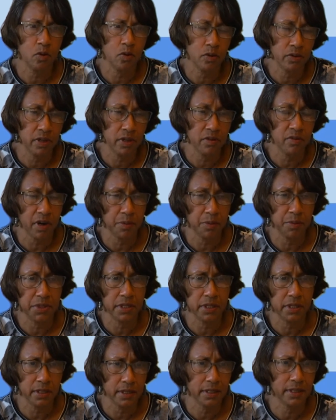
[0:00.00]
or the
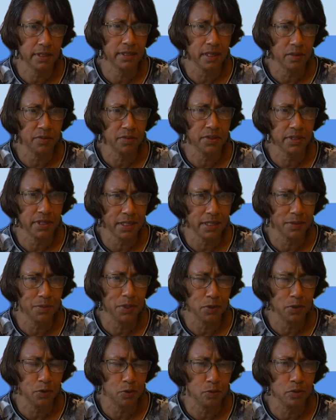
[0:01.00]
Environment Statistics
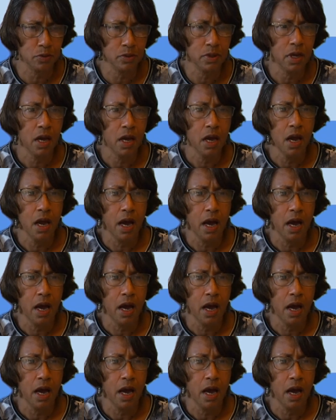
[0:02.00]
Self-Assessment tool,